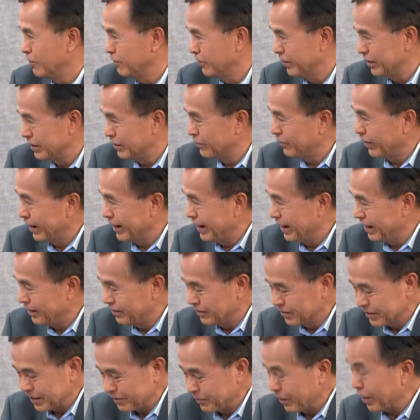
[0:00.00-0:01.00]
over the White
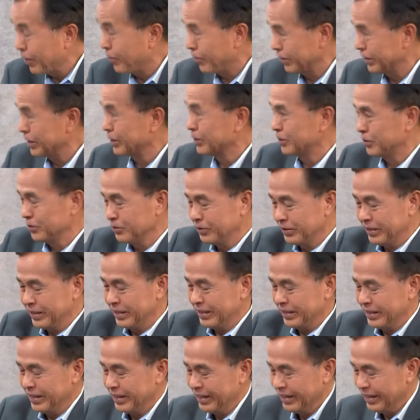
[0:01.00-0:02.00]
House, and according to
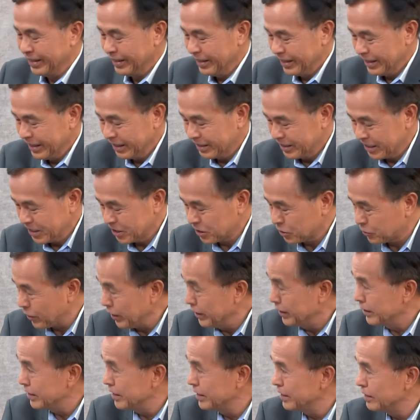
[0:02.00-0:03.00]
the latest
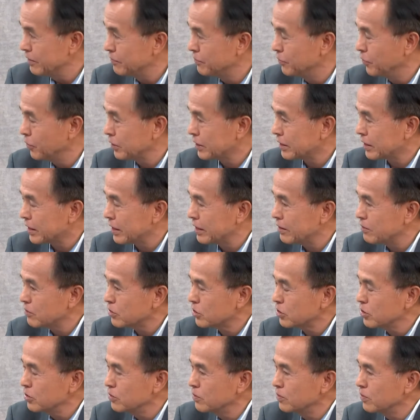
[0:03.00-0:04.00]
trend in the vote count,
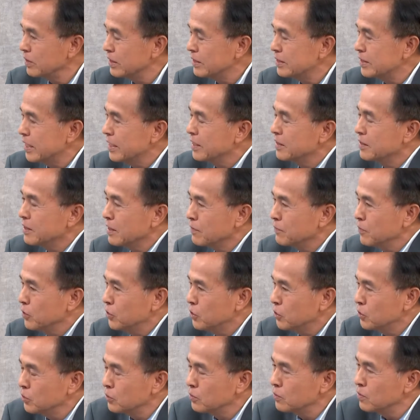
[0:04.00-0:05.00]
so is there anything we
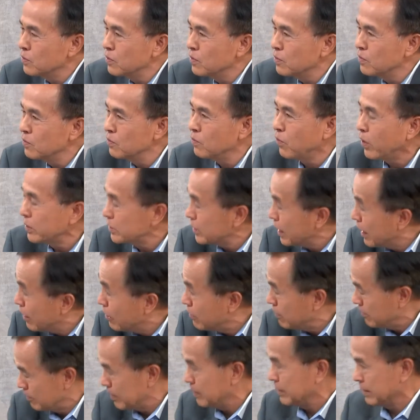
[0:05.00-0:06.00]
should watch
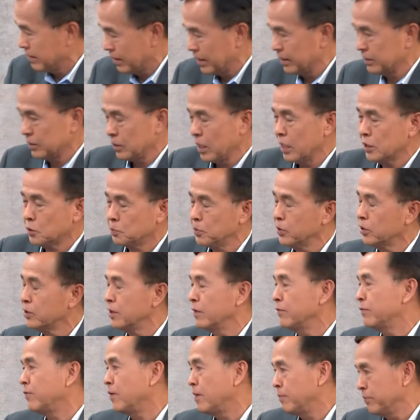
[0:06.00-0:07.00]
out,
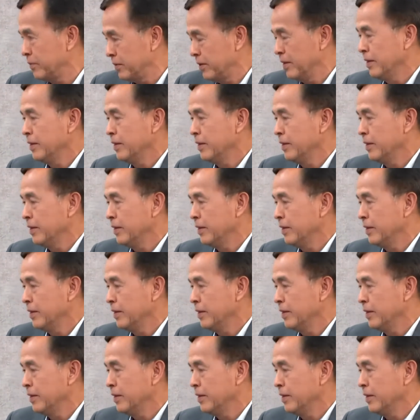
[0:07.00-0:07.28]
especially from